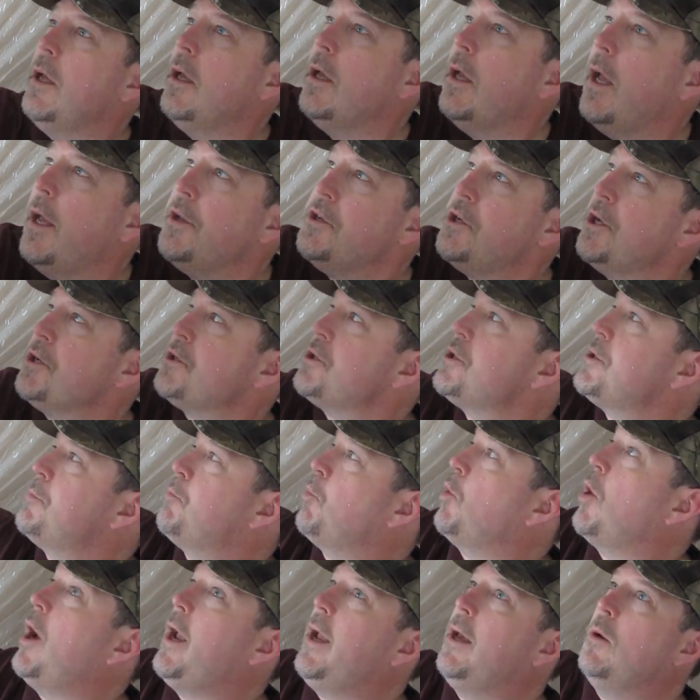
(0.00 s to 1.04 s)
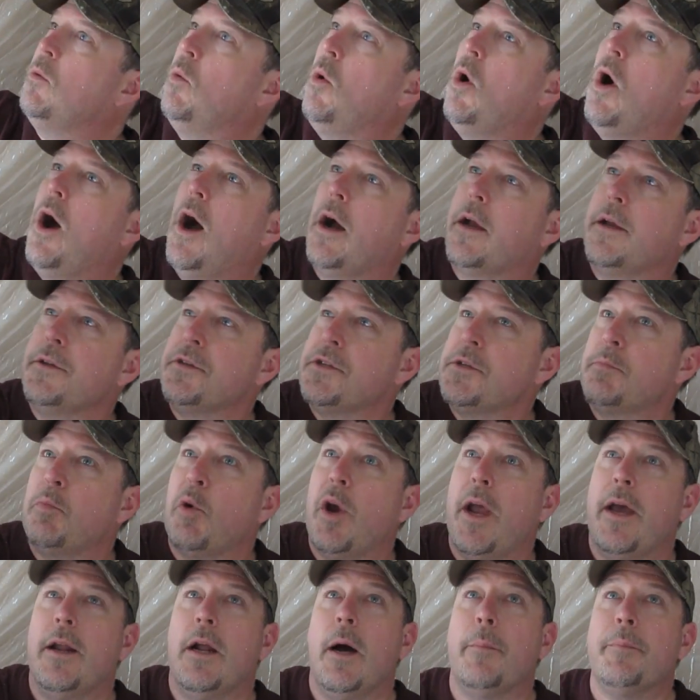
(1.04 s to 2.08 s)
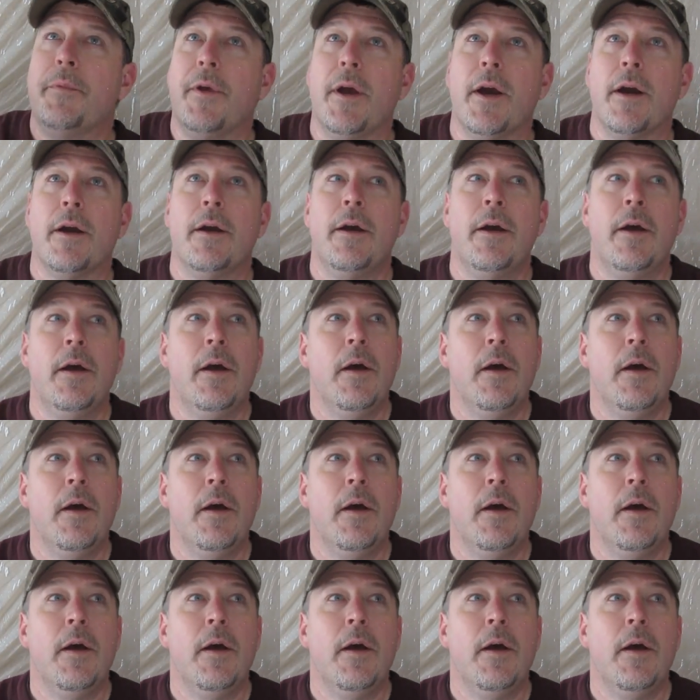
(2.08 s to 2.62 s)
and just spray and walk and spray it up there.